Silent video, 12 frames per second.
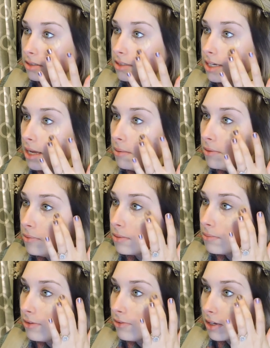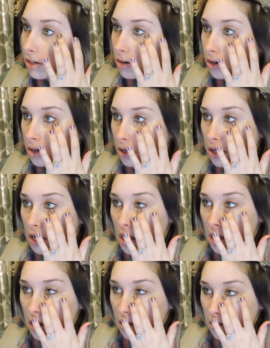Dab it with my finger
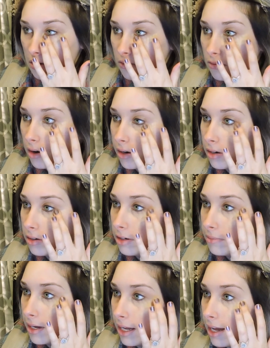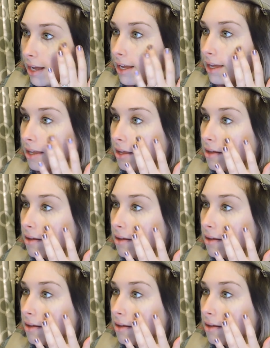right under my eye.